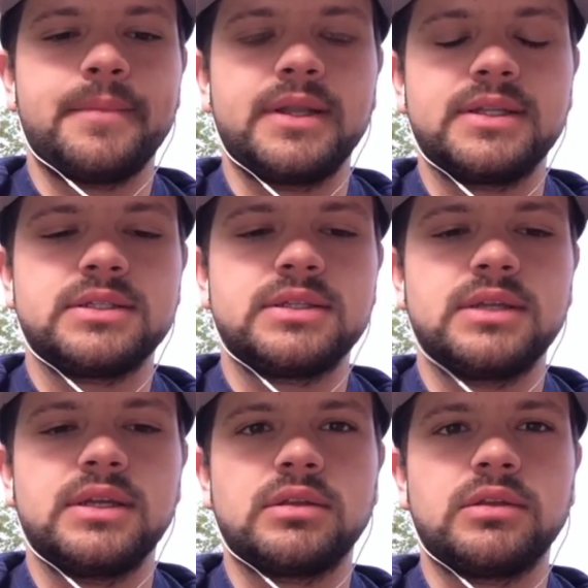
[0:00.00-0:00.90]
But it's
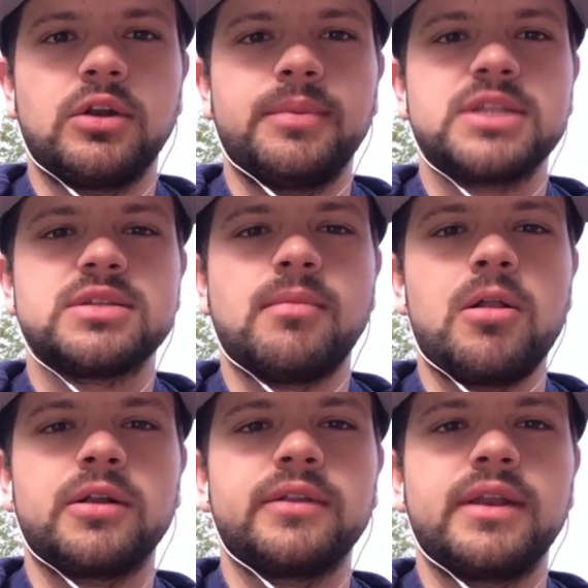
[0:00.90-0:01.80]
a little bit
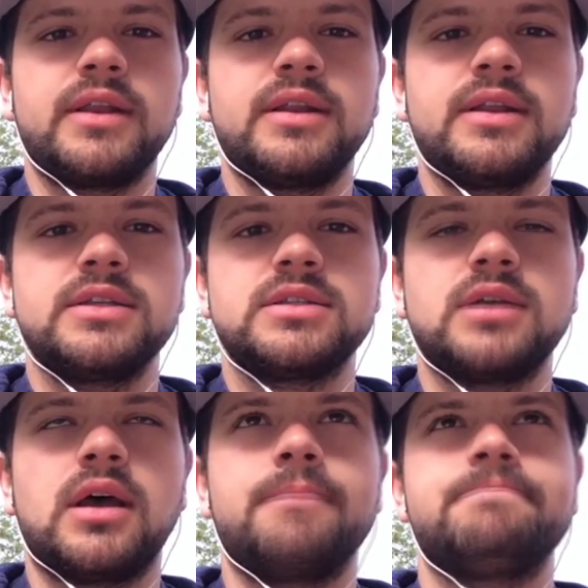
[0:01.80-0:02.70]
smaller than it is.
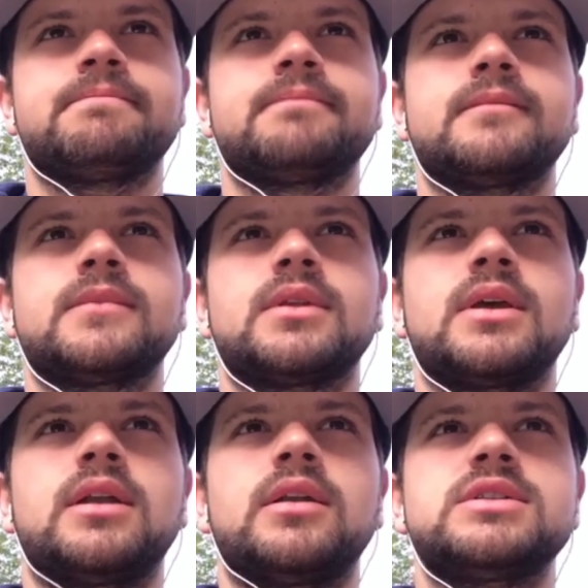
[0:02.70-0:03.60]

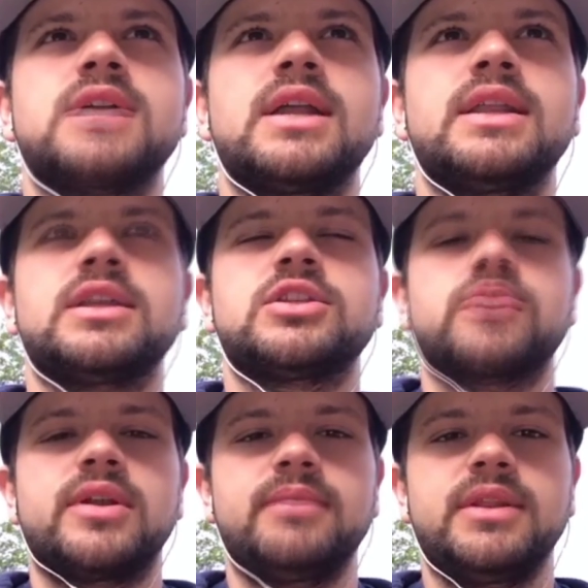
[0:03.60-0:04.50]
I don't know. It's not
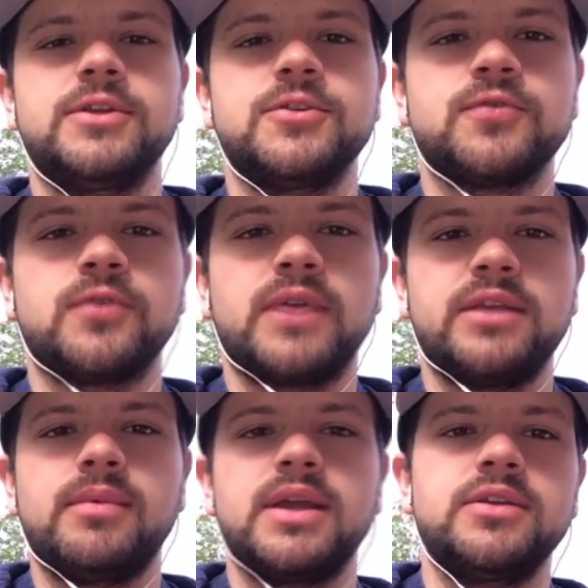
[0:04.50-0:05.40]
extremely useful like
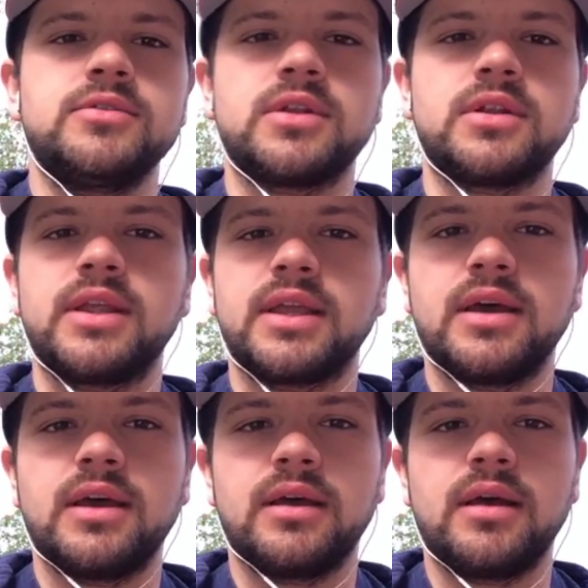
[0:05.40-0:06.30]
you might use on like
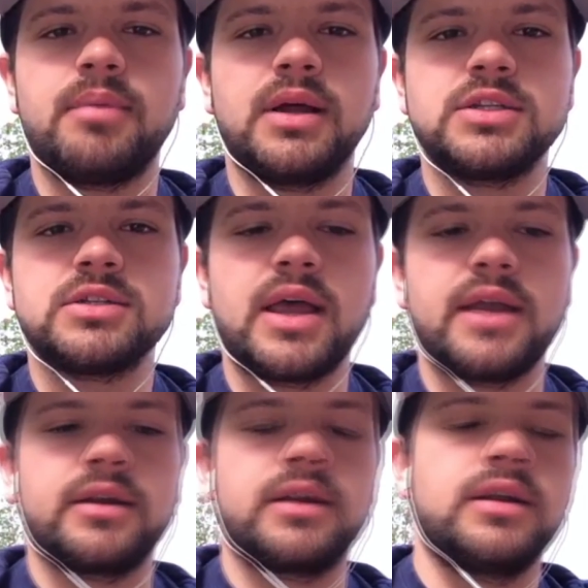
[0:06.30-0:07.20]
a punchline
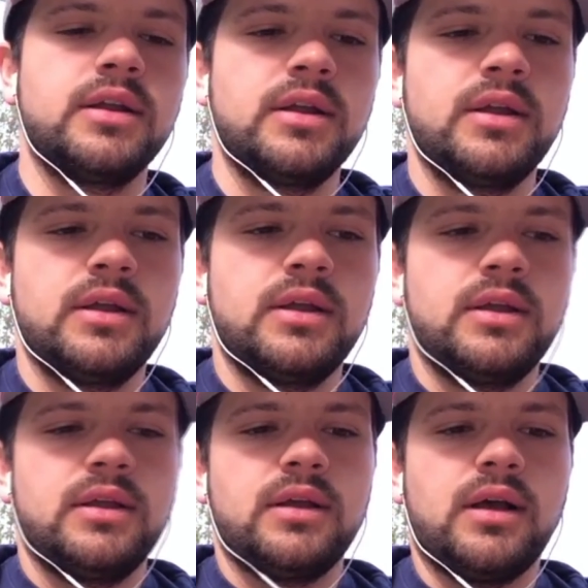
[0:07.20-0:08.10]
or
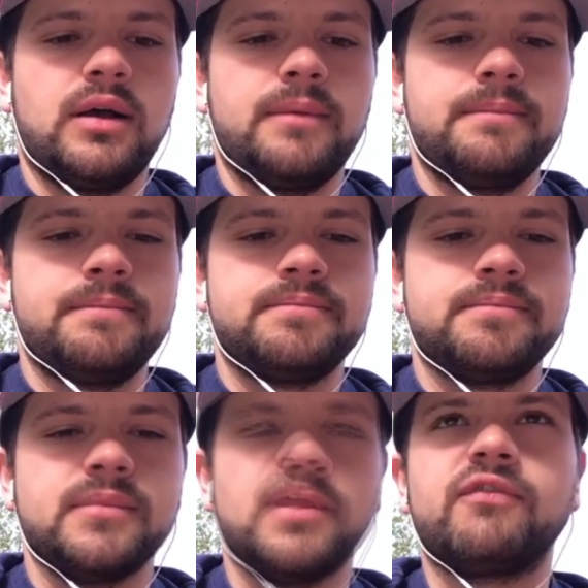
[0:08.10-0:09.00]
um,
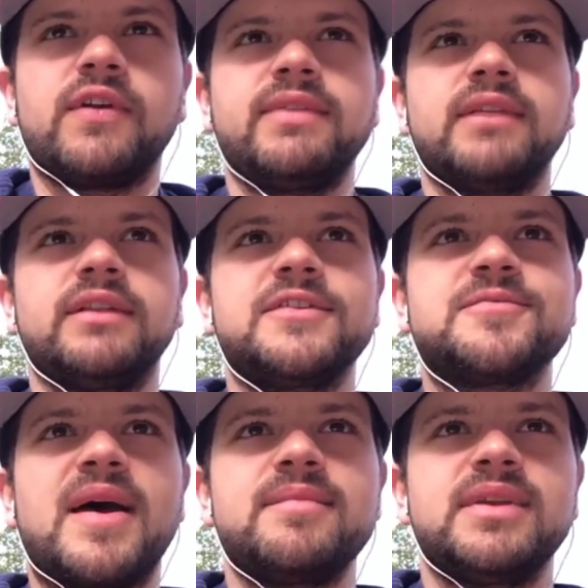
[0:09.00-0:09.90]
a friend that lives
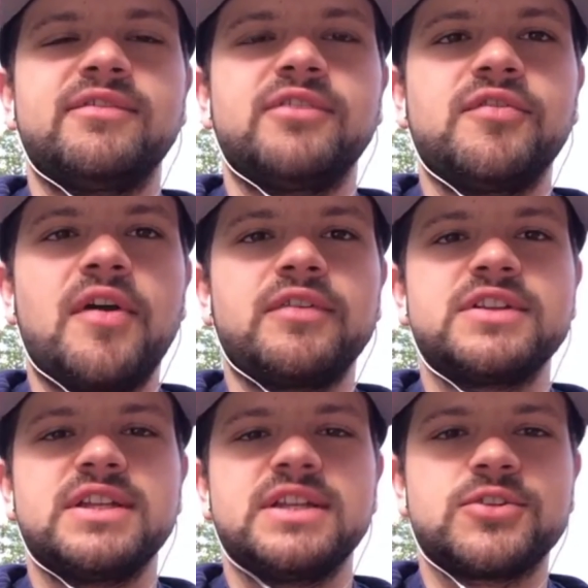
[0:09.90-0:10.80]
by me. If you've ever
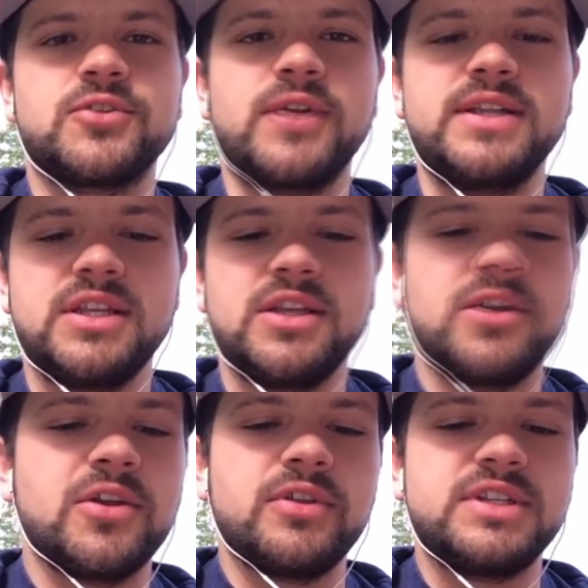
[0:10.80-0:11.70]
seen his crazy
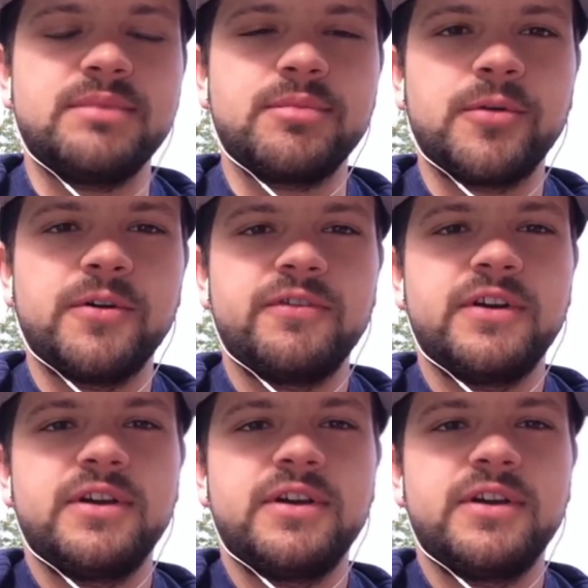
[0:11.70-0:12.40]
yo-yo, the Timberwolf.